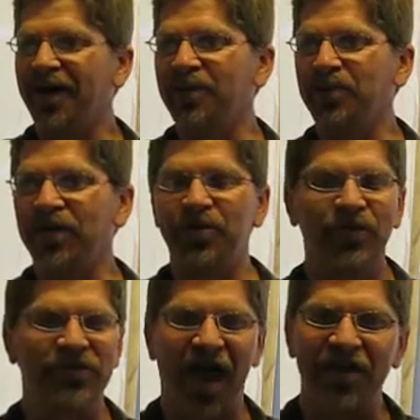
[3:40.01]
be
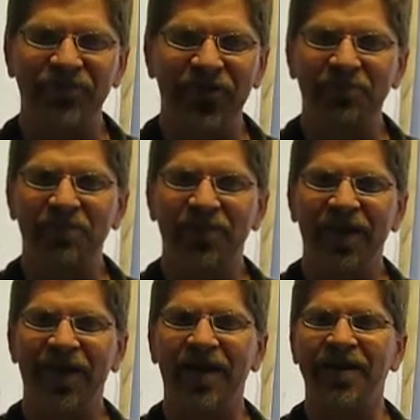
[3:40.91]
enthusiastic,
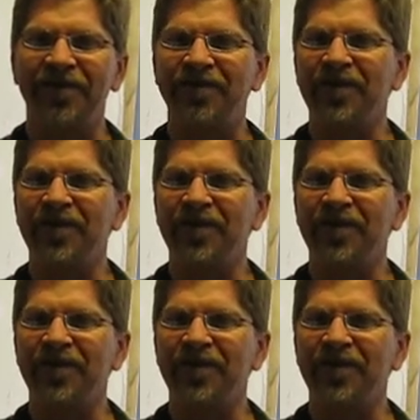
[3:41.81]
and